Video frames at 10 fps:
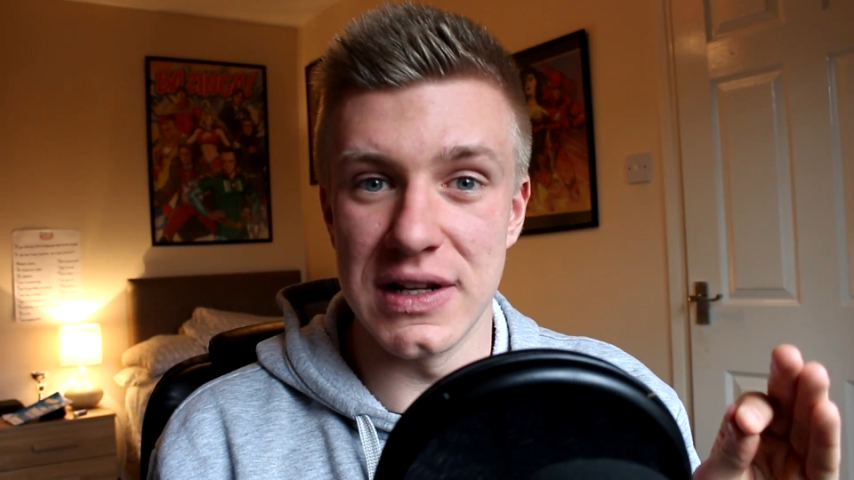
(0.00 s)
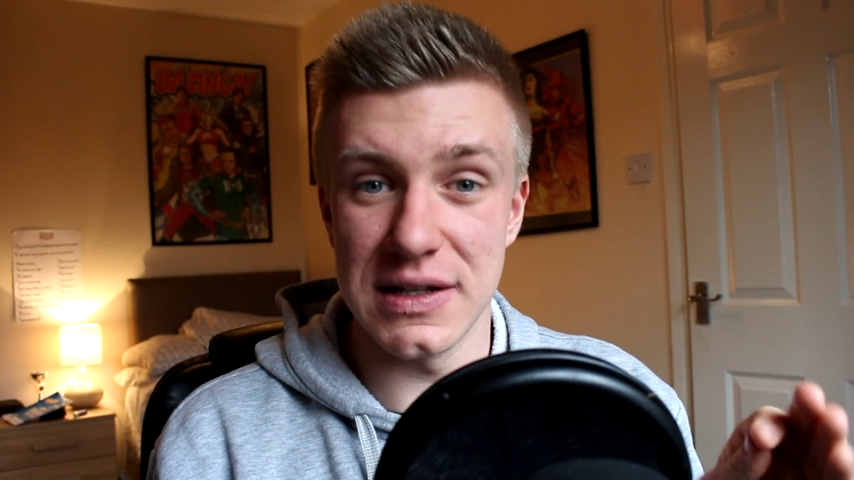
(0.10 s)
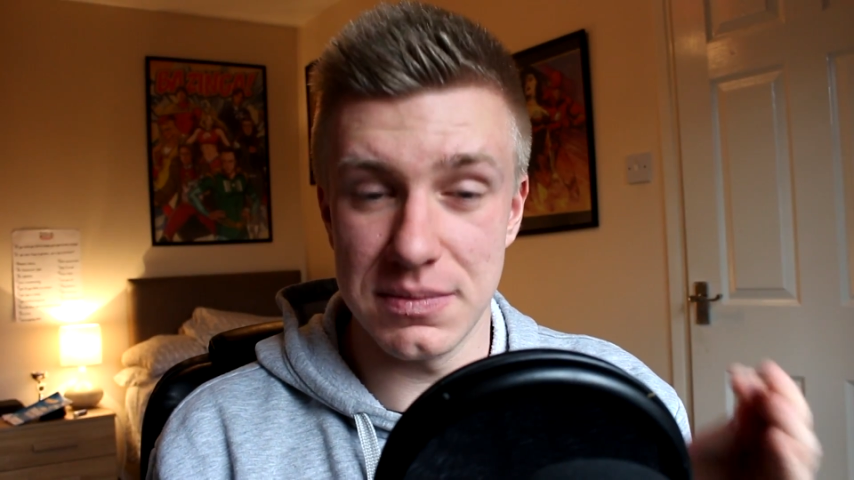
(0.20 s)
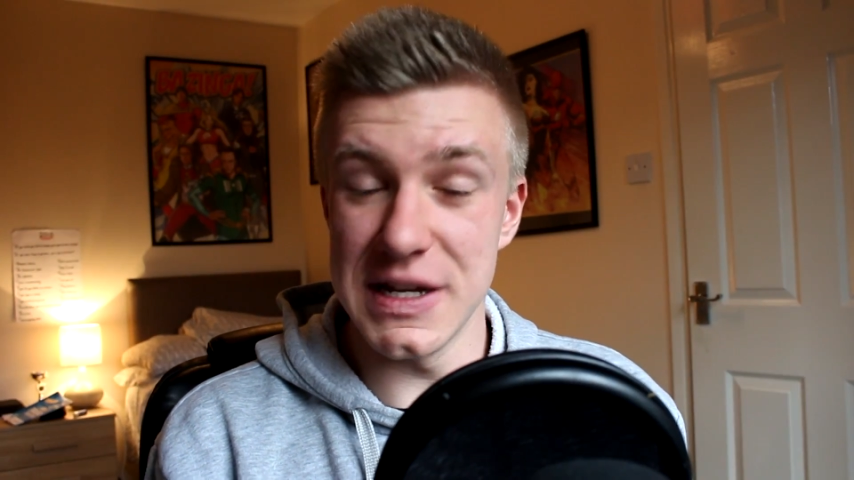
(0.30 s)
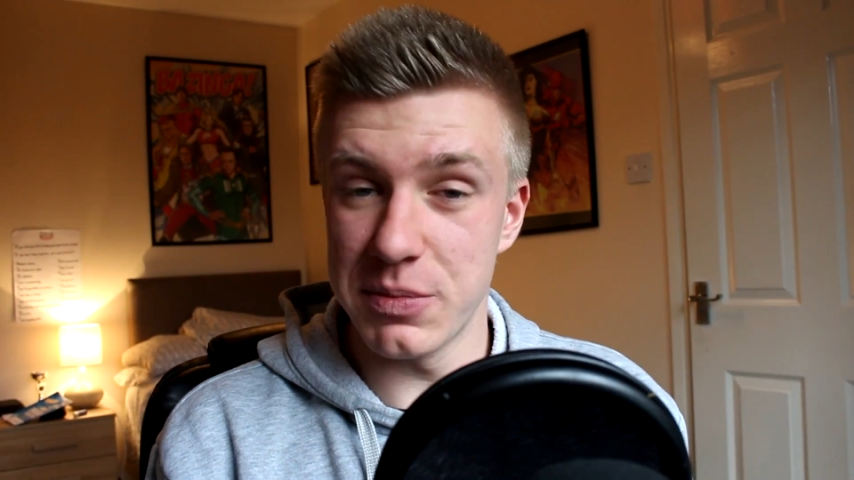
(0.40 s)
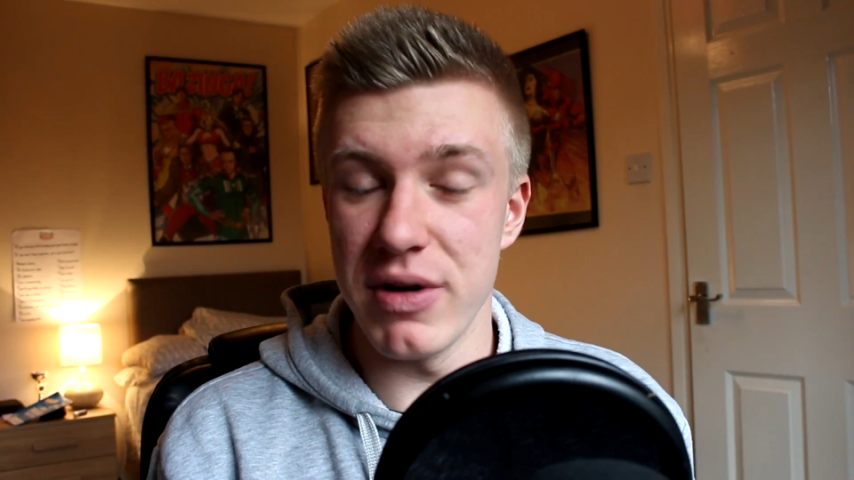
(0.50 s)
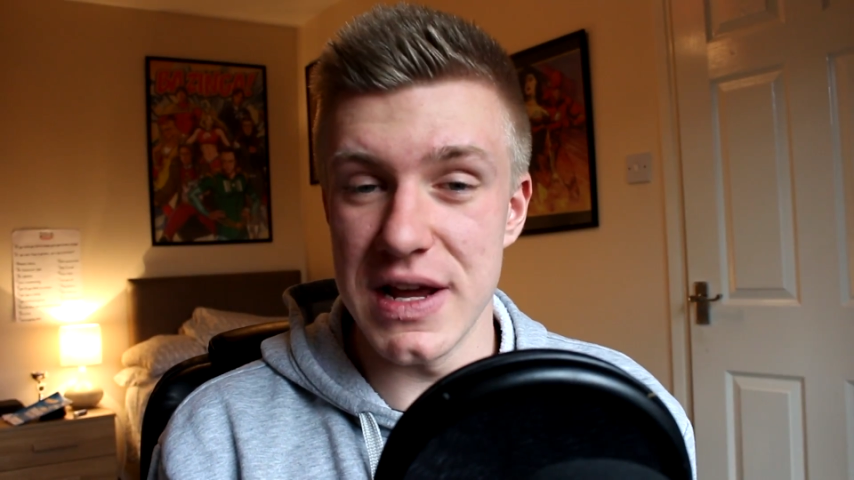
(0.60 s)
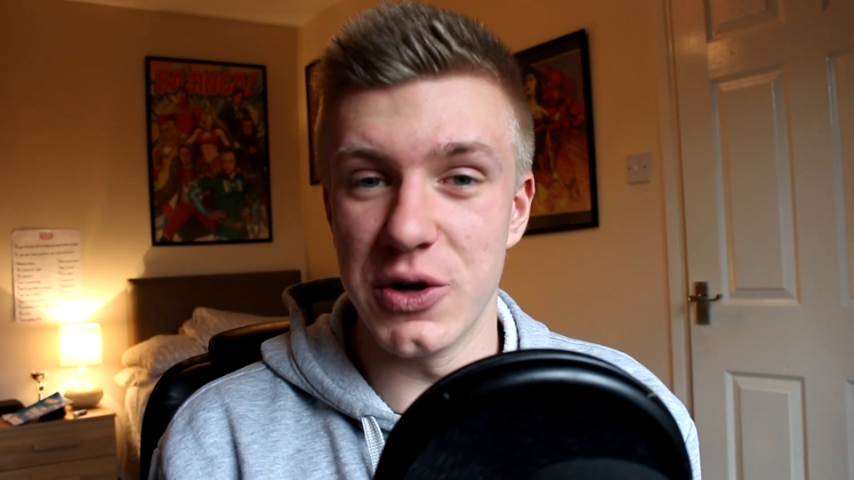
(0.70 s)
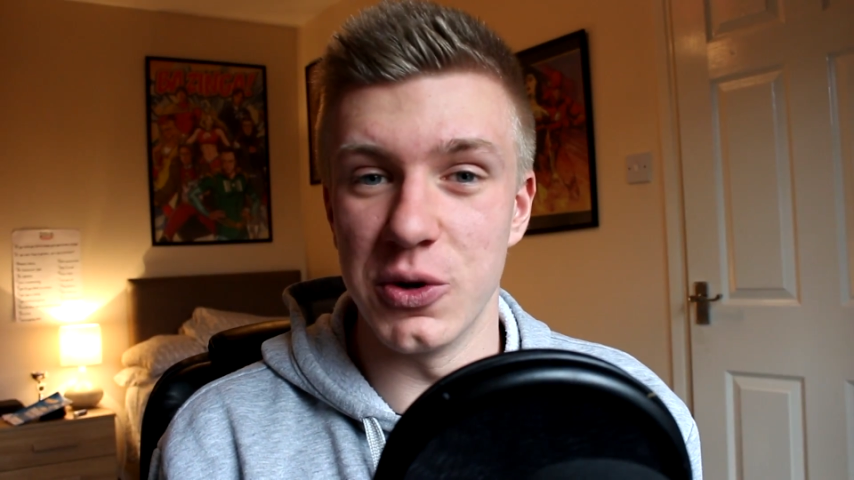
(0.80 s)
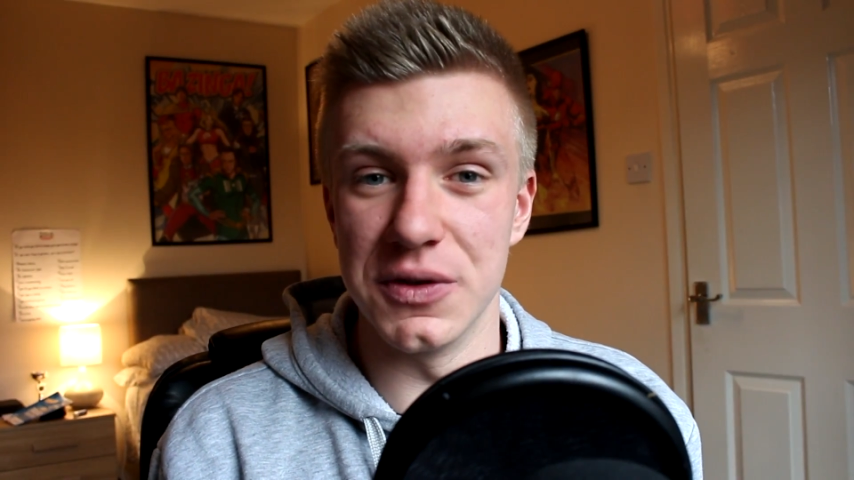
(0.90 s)
It's
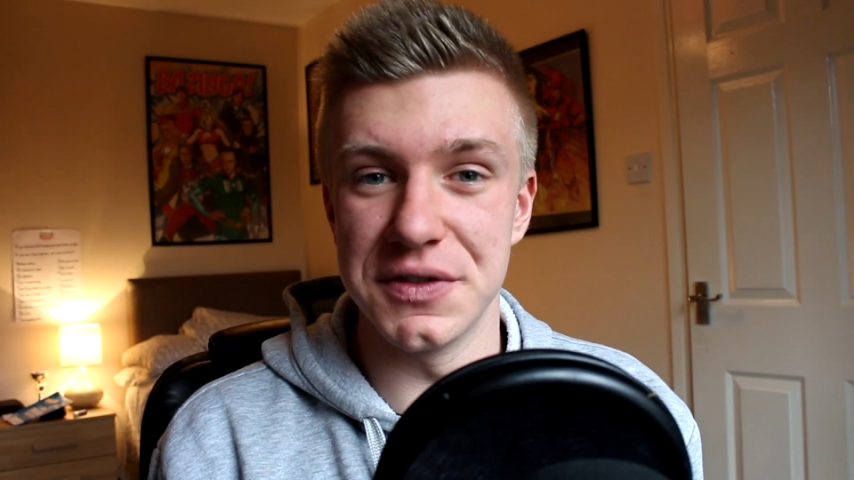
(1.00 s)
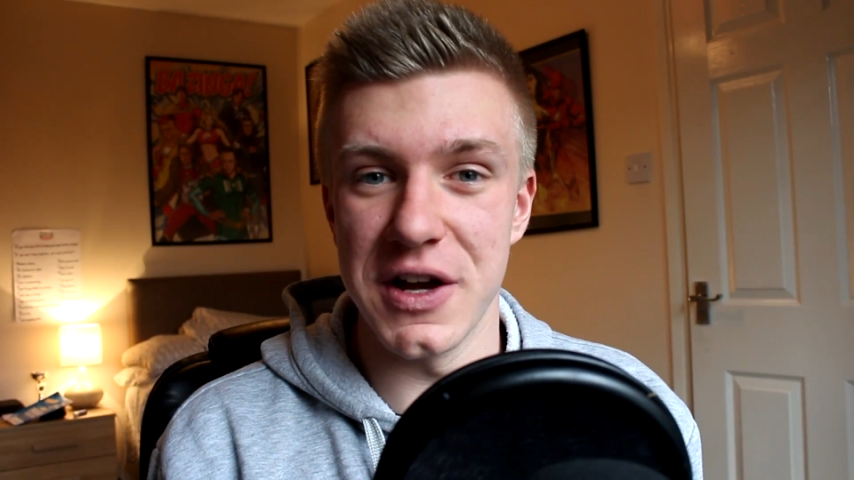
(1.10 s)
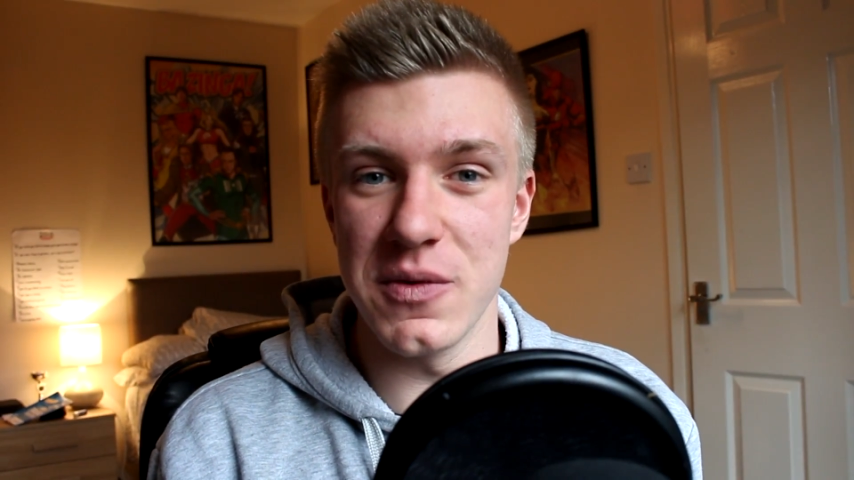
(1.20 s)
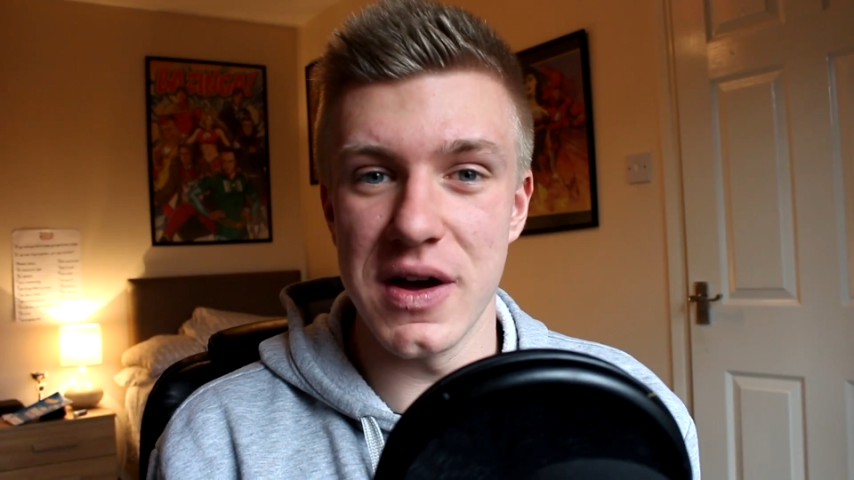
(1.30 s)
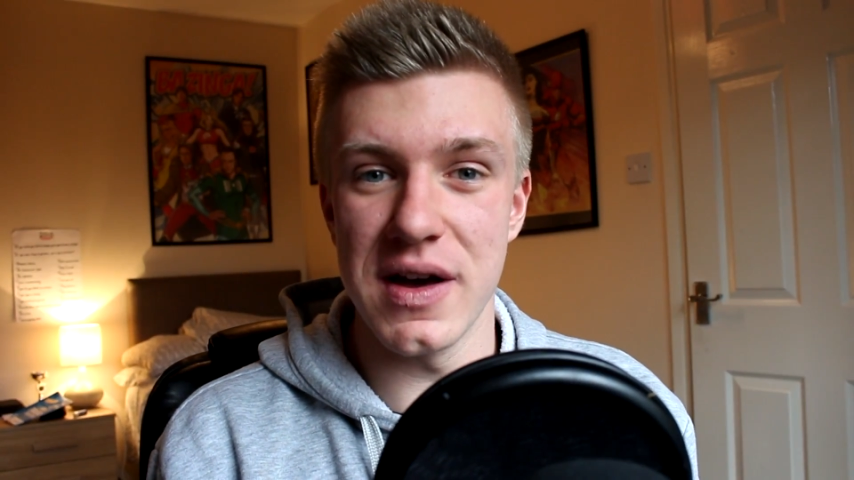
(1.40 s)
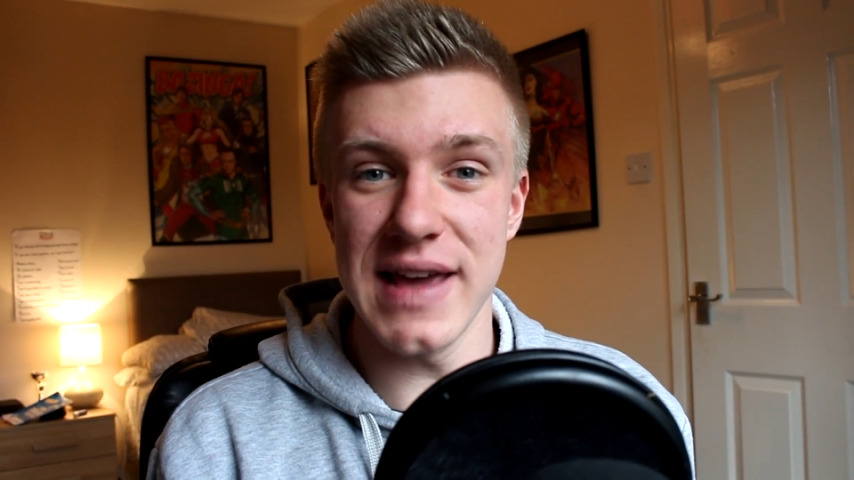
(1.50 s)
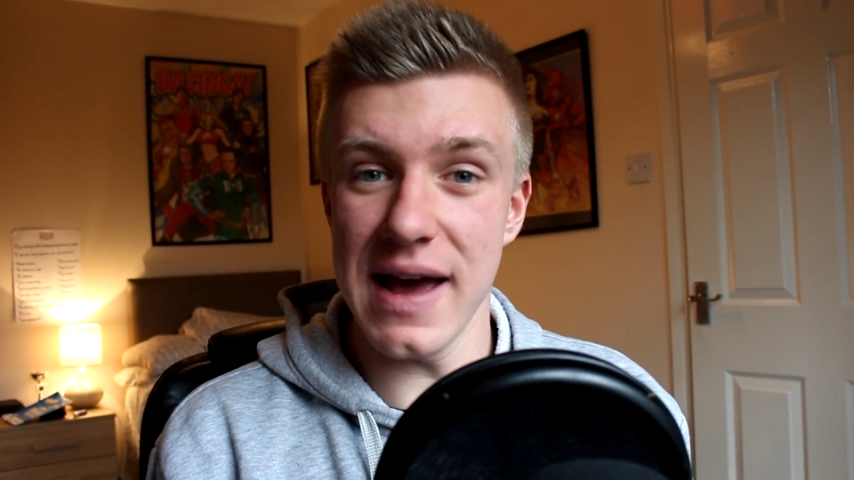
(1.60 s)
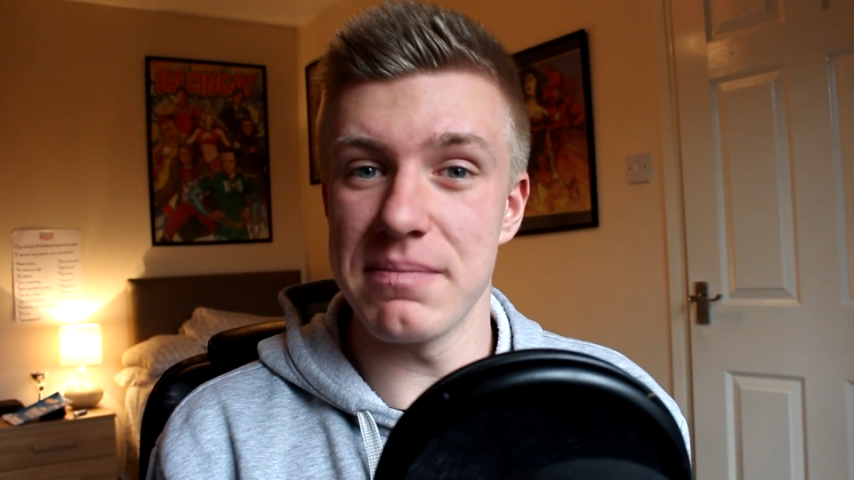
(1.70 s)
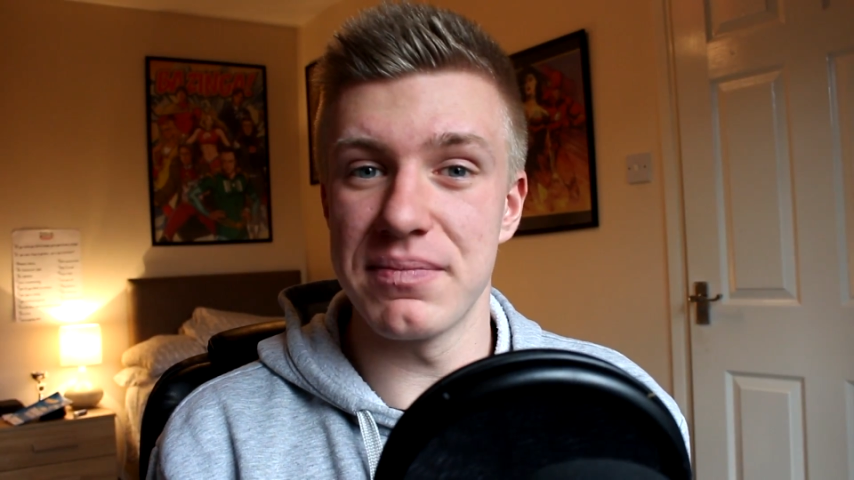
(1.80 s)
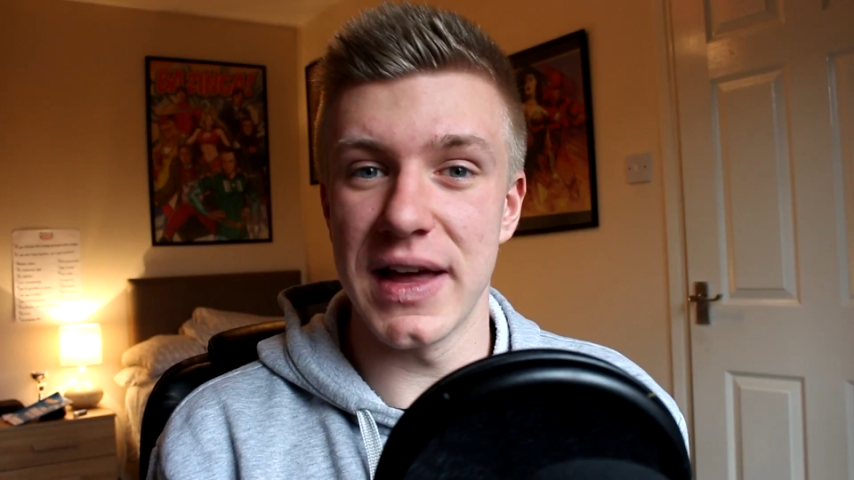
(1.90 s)
pretty cool. So yeah,